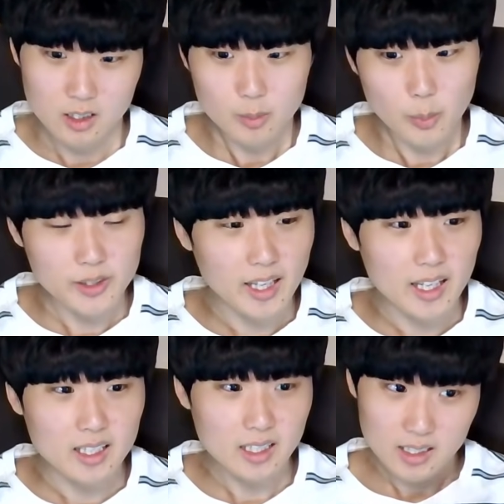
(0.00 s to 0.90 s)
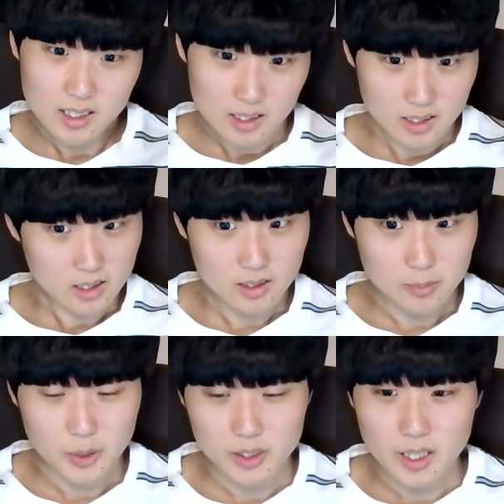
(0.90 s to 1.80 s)
But they
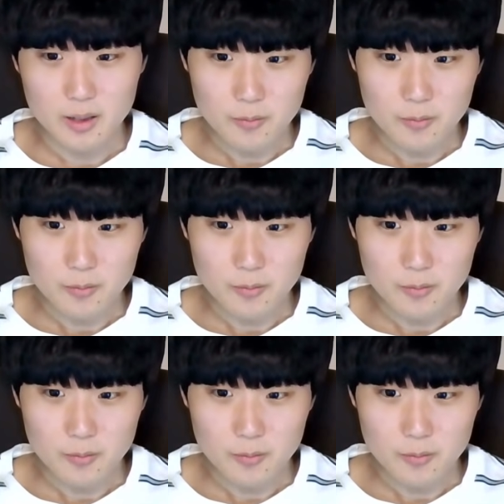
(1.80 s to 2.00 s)
but they